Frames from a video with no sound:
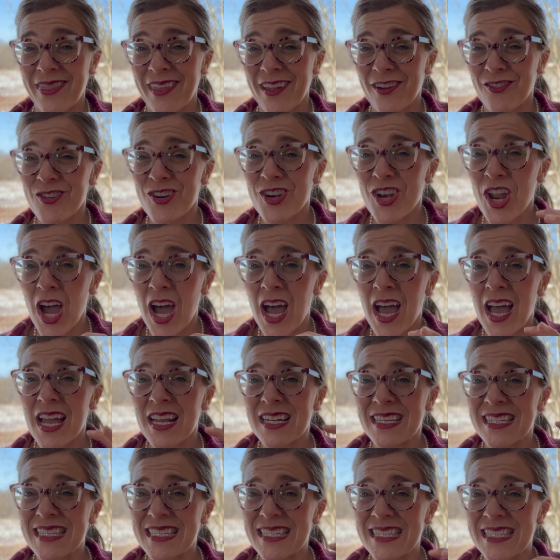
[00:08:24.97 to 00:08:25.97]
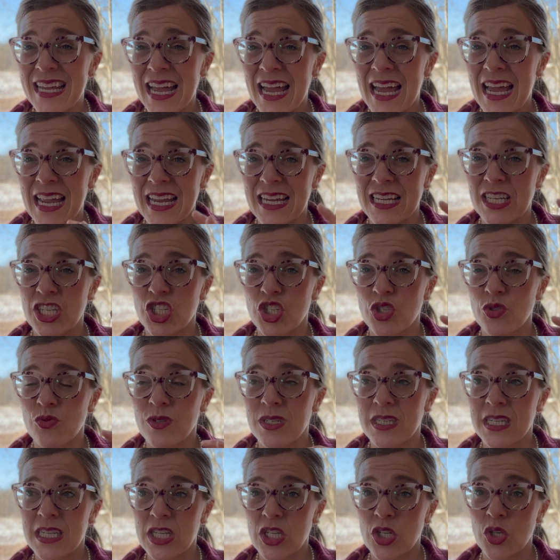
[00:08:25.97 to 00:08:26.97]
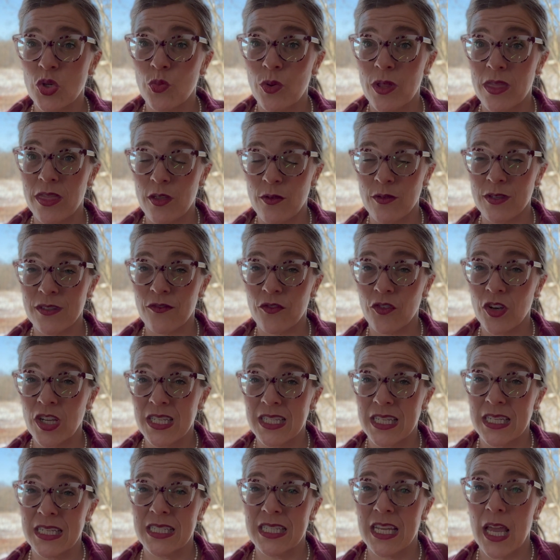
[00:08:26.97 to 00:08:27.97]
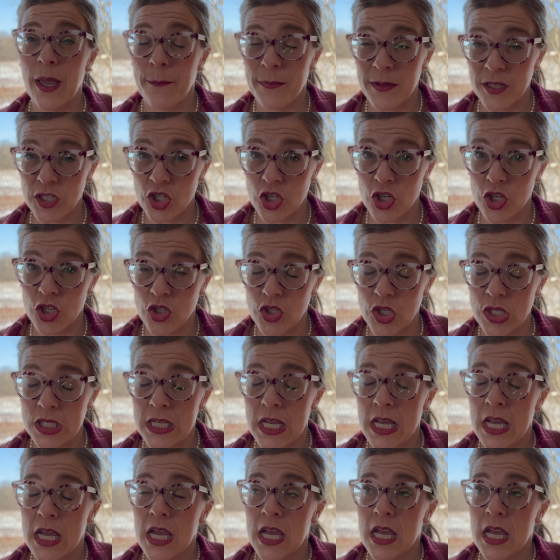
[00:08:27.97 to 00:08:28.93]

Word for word: They're not designed to deal with those freezing temperatures.